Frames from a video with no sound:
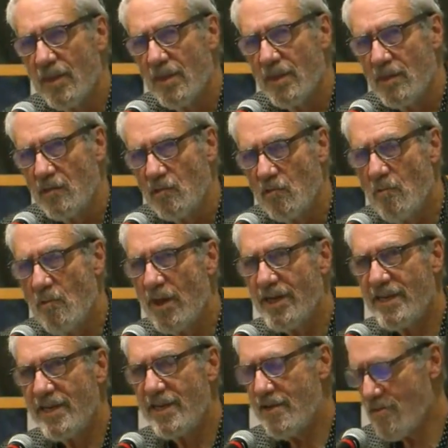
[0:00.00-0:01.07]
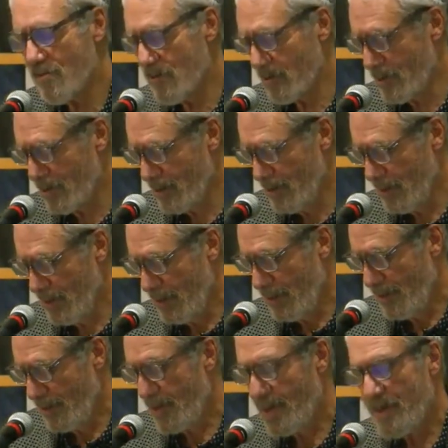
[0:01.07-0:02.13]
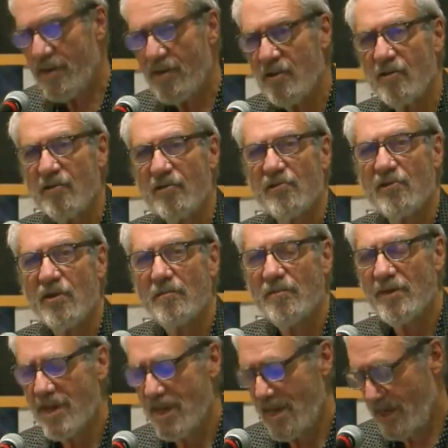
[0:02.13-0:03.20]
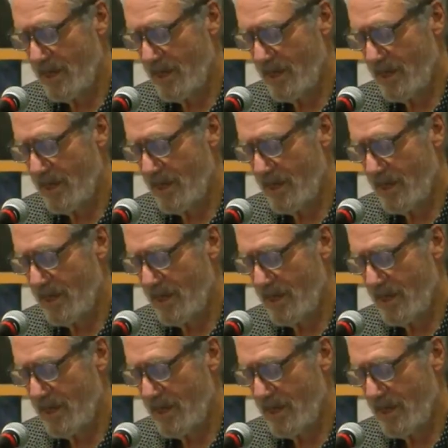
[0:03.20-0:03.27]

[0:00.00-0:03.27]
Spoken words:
you might hear there someday,